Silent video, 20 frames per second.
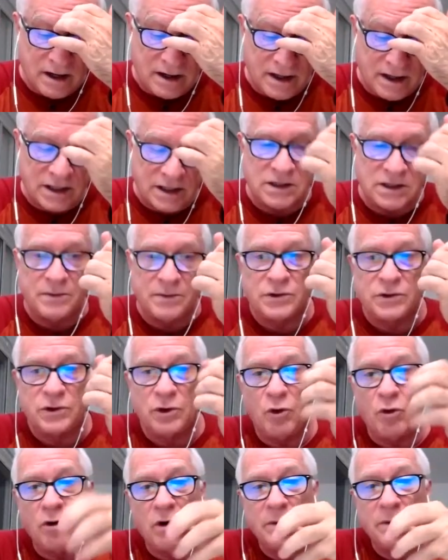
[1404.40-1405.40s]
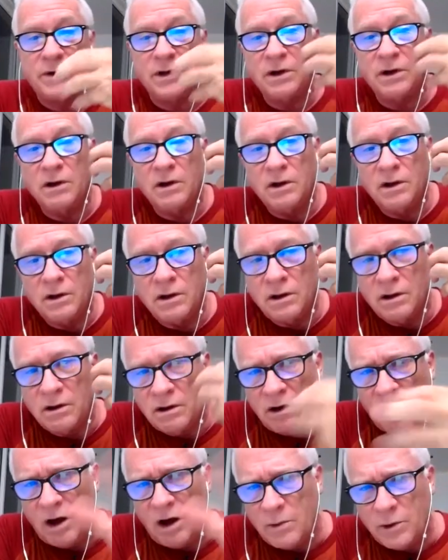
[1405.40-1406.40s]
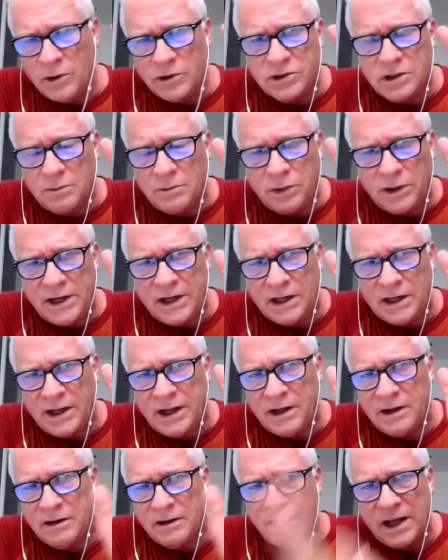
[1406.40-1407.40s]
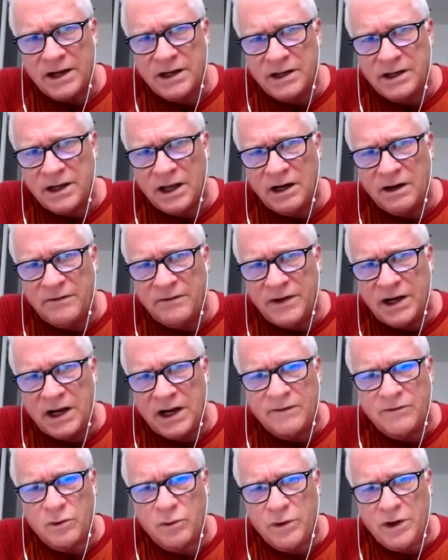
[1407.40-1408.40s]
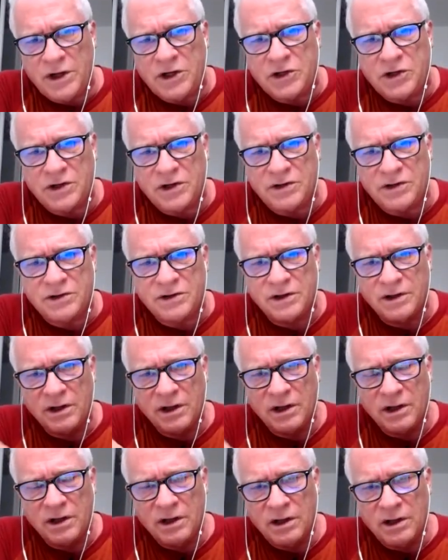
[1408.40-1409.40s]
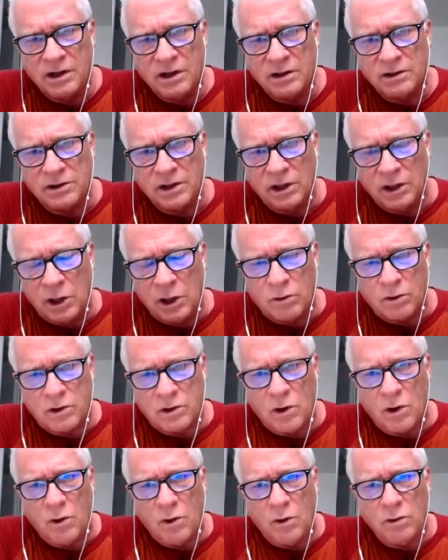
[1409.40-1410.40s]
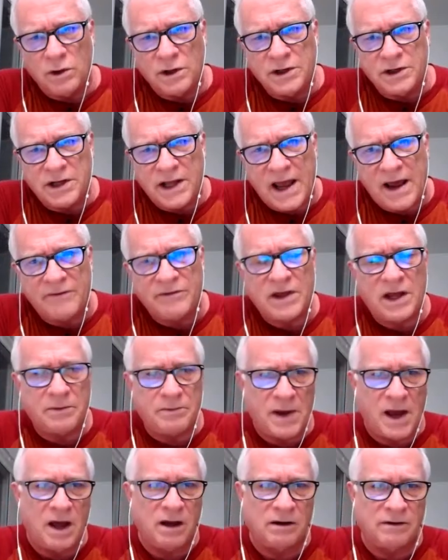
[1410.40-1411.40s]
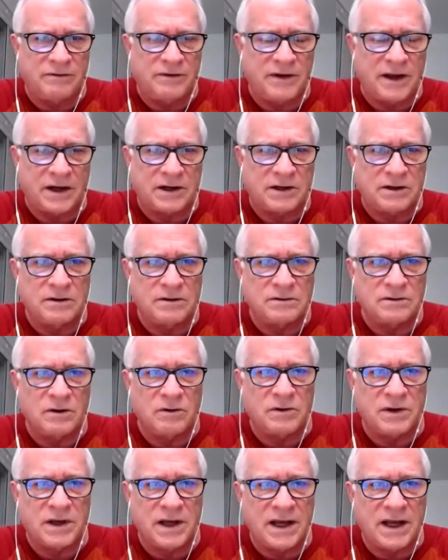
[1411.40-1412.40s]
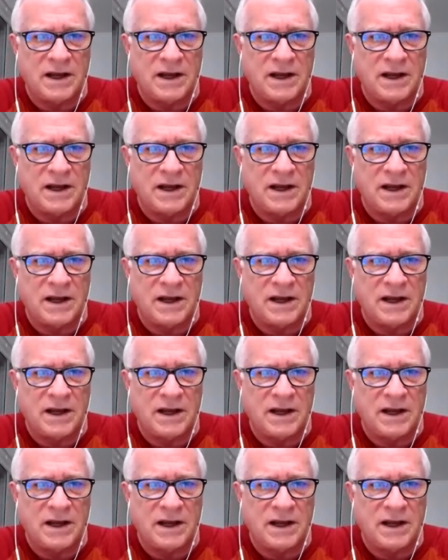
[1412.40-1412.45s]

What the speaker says: gets absorbed almost completely, and none of it ever reaches the lower colon to have that bowel effect. Okay.